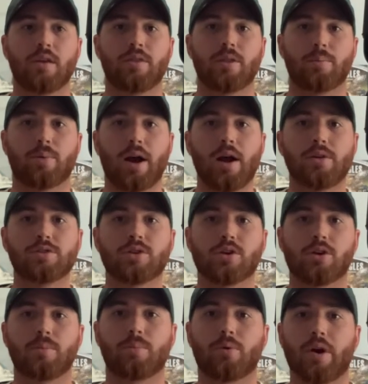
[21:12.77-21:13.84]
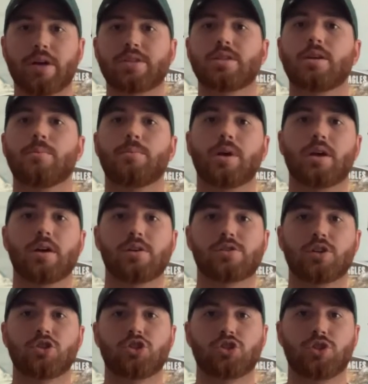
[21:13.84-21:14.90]
The Browns are impressing because
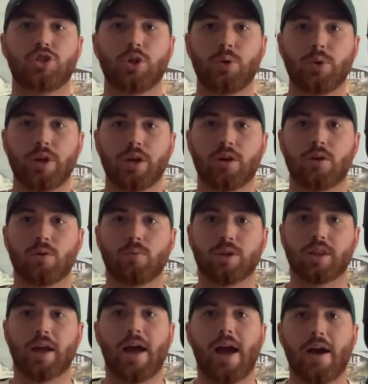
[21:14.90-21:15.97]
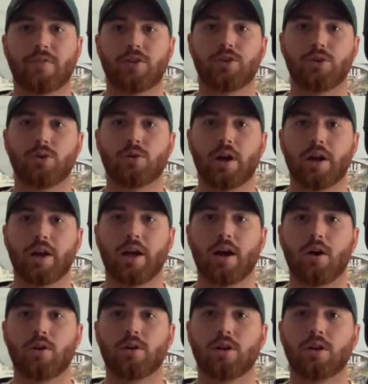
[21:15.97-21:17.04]
they're just doing what they have to do right
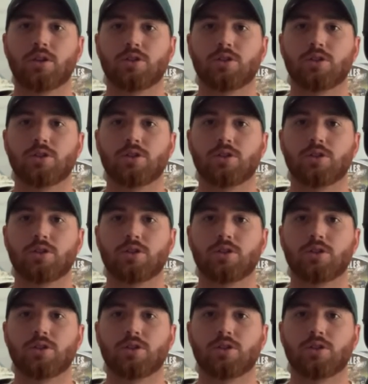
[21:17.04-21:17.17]
now